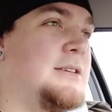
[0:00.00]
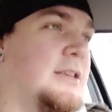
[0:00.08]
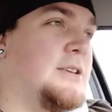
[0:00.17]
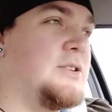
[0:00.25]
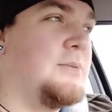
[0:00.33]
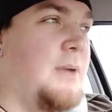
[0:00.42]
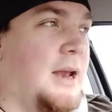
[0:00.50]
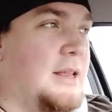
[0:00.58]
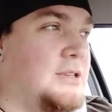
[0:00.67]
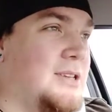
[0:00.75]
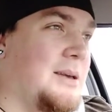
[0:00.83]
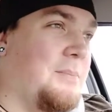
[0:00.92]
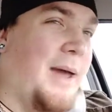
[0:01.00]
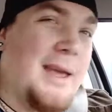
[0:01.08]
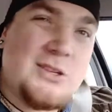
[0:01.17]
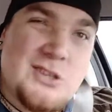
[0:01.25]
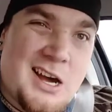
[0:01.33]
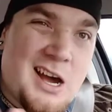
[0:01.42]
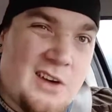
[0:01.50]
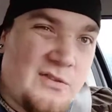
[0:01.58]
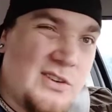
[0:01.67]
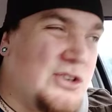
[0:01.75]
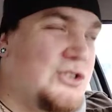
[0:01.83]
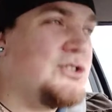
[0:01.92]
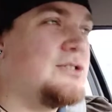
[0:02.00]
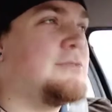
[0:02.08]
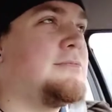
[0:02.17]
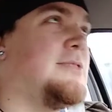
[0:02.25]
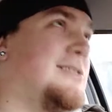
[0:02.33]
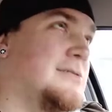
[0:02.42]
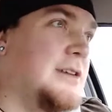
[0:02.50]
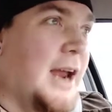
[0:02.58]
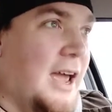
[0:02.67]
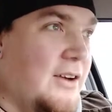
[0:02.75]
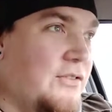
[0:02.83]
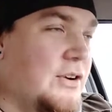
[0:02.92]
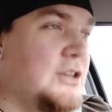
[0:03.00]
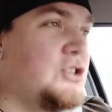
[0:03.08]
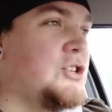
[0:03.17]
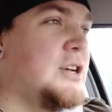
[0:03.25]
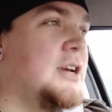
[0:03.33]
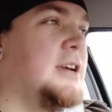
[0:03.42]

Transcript: I only sort of managed like a page and a half-ish on average.